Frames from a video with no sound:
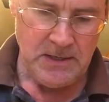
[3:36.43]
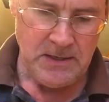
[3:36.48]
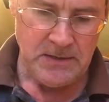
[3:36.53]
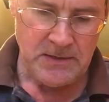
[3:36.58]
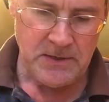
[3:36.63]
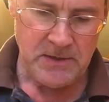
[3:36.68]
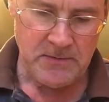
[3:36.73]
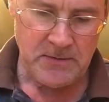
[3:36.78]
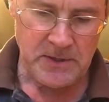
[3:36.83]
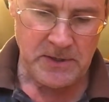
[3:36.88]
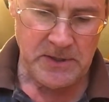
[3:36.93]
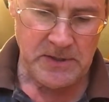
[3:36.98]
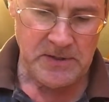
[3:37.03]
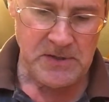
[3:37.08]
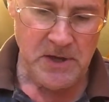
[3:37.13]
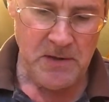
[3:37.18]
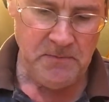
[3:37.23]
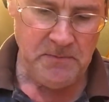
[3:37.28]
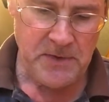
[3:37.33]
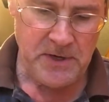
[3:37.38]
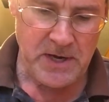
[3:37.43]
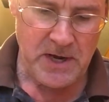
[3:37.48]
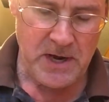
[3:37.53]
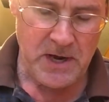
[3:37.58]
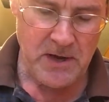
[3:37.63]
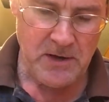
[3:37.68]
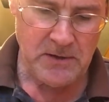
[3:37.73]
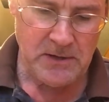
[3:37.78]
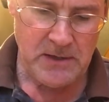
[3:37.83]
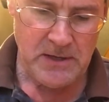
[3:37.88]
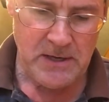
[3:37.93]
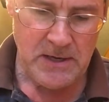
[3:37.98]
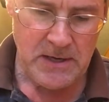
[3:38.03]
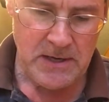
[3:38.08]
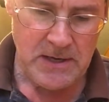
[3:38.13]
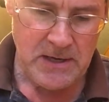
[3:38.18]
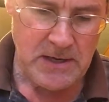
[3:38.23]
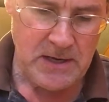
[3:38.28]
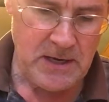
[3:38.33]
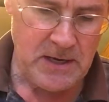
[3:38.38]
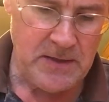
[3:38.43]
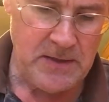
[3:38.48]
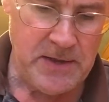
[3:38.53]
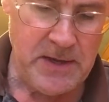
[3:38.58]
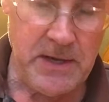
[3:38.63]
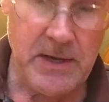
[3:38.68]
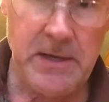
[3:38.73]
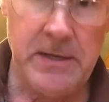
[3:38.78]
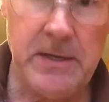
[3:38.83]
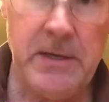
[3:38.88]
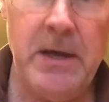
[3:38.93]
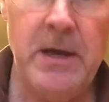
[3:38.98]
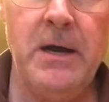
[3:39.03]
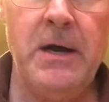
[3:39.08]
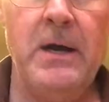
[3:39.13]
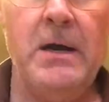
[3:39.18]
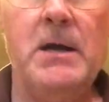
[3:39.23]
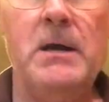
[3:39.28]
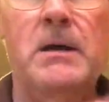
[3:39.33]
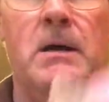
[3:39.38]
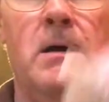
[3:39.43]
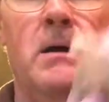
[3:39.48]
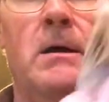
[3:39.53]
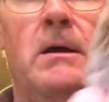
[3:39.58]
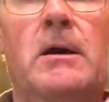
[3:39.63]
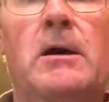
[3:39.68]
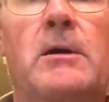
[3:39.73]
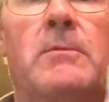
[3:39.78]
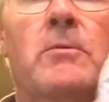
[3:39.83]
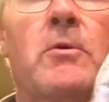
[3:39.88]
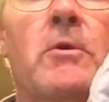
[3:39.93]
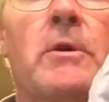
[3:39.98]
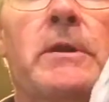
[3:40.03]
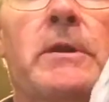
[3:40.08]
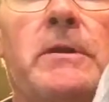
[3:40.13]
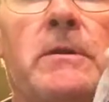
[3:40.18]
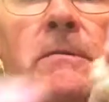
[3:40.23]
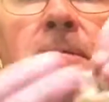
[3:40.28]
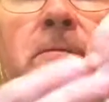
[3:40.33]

So I'm going to dump it out, and then I'm going to